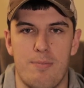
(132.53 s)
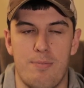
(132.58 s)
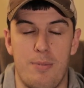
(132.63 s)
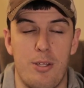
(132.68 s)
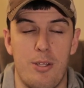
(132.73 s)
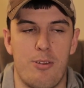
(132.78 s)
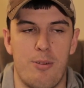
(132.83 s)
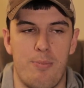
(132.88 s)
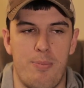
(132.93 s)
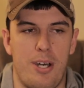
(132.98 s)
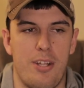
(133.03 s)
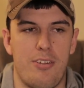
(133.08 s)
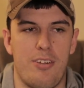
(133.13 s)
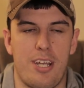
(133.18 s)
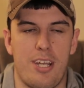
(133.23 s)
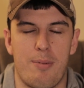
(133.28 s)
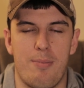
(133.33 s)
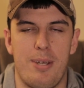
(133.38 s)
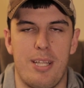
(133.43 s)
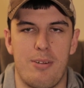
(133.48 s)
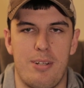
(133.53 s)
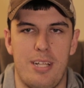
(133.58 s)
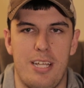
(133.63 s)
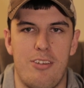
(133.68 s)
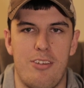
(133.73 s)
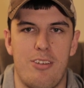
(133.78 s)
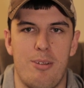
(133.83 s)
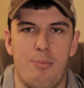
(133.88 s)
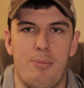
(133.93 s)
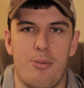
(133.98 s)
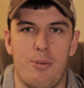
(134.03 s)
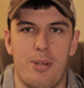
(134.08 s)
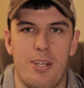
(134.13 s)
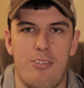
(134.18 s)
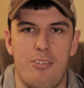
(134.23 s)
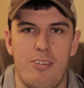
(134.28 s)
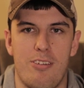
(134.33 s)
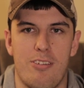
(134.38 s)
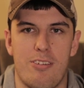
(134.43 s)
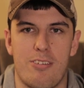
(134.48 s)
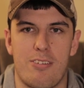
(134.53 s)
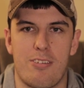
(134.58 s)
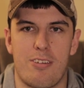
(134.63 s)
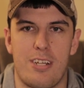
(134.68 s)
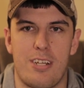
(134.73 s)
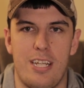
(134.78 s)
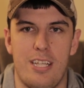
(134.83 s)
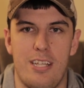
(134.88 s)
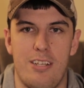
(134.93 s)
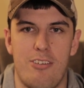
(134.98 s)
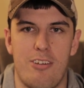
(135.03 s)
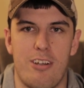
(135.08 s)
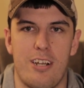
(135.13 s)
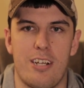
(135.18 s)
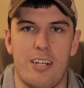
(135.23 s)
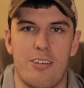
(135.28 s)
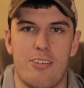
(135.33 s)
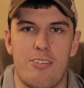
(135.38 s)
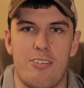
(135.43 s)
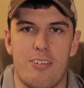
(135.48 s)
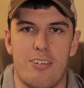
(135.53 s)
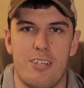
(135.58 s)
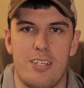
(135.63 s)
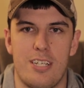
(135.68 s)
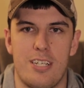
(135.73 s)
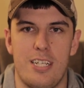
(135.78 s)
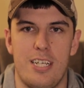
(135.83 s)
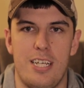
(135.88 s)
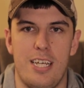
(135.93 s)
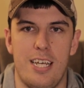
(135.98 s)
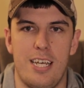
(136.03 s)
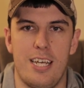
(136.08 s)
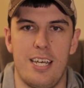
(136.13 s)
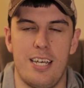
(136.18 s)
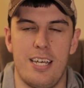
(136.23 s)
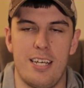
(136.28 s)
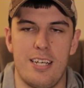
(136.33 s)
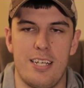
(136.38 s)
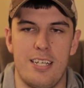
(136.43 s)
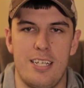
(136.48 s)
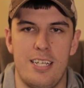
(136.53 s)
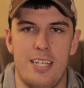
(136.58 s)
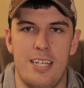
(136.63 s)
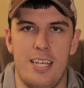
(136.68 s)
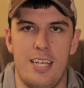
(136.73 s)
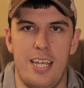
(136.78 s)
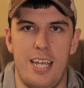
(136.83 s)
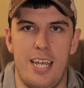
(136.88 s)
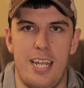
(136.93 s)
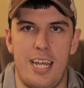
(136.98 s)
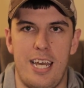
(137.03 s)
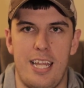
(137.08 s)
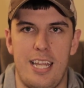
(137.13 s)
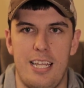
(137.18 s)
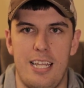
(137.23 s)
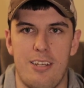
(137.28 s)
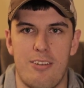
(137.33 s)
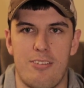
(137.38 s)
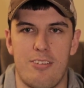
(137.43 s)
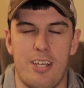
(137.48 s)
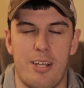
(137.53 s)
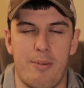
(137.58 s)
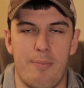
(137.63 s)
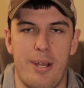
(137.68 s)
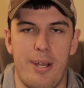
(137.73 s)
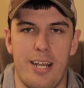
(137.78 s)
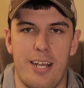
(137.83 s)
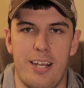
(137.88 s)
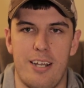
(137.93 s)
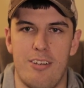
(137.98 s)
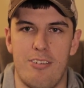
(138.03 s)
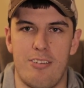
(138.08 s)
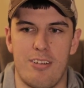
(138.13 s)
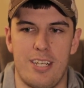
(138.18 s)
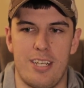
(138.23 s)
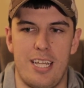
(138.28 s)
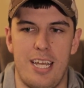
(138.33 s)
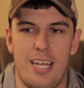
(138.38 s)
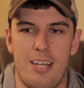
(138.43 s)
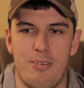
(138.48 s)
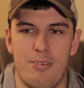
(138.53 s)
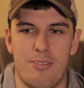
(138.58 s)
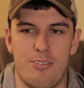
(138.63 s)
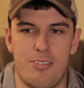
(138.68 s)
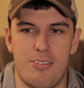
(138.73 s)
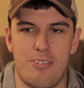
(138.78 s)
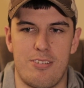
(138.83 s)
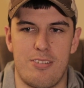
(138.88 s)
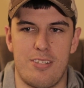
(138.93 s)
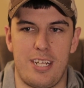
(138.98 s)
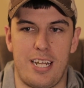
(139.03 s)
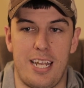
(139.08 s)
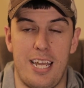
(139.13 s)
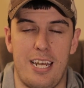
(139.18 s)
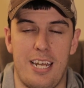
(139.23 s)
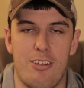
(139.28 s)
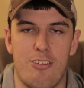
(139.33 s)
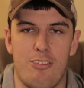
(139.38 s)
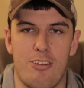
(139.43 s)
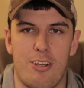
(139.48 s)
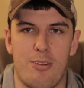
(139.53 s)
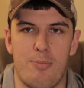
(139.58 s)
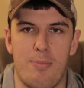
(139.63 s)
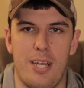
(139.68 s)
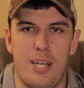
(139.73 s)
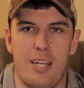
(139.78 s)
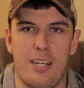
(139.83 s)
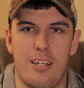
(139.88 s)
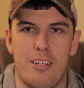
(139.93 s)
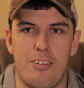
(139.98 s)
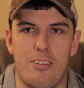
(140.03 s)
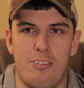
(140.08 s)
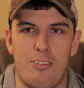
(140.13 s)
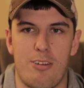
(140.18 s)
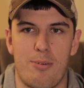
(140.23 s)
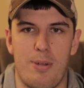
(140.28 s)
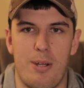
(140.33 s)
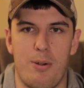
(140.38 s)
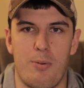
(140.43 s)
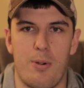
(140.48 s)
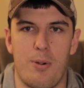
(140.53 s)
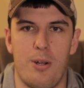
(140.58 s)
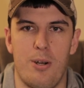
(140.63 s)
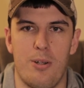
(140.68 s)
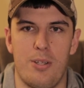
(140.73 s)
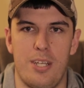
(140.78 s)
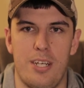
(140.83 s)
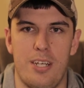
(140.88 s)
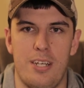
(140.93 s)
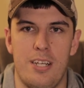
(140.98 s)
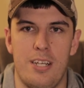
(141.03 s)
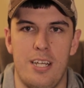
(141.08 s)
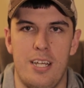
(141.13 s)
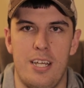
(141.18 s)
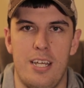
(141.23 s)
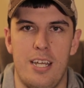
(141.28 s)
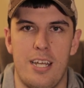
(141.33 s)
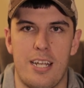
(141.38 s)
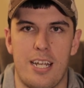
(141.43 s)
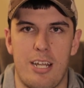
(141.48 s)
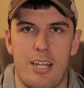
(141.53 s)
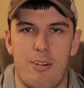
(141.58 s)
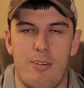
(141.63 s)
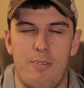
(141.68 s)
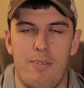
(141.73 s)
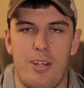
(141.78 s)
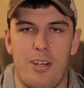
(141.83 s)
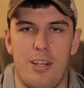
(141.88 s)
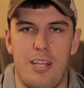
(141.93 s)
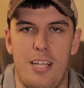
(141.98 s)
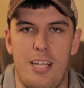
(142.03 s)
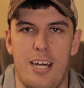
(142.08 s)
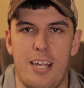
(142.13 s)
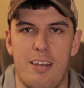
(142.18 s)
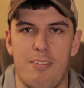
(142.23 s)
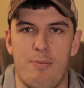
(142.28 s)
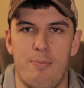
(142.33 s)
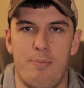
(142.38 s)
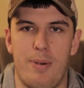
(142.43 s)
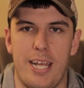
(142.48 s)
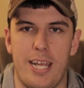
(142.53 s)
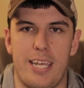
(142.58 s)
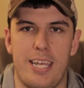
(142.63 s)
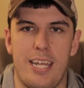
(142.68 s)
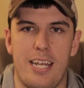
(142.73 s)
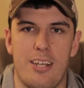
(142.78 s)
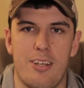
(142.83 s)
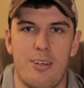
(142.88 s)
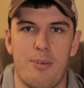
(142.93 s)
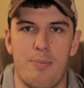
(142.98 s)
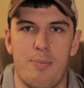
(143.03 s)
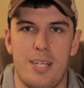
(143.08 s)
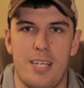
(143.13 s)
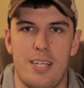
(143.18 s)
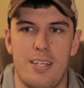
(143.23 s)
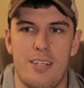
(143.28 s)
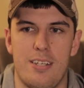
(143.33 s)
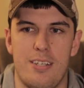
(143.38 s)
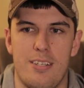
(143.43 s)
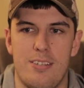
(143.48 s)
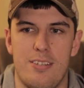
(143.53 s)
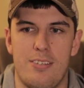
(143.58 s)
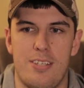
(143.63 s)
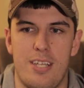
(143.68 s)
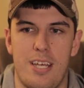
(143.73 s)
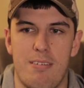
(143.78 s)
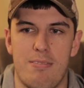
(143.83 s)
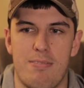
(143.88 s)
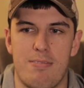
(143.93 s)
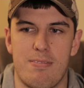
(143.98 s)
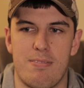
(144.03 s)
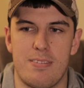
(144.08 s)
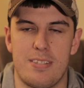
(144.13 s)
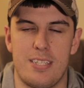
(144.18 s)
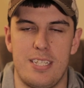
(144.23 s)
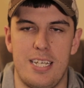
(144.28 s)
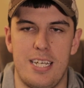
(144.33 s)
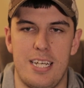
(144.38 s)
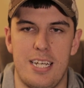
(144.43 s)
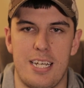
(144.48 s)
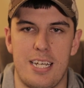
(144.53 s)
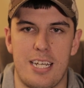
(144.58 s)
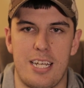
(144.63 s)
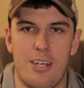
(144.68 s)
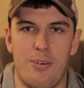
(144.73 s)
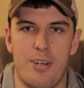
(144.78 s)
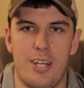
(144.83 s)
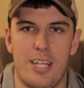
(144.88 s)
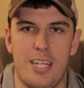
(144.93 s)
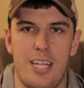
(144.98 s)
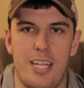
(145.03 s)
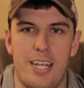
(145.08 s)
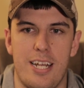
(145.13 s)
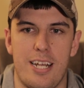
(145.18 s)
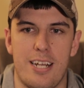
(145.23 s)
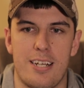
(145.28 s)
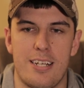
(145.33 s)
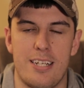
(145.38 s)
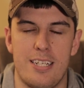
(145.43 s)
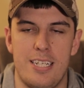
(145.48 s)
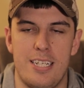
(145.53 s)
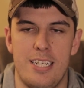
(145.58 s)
mostly Paul talking about the relationship between Jesus and the church, and how that looks in your marriage. And that kind of shook my world and kind of revealed a lot of my kingdom and stuff going on there.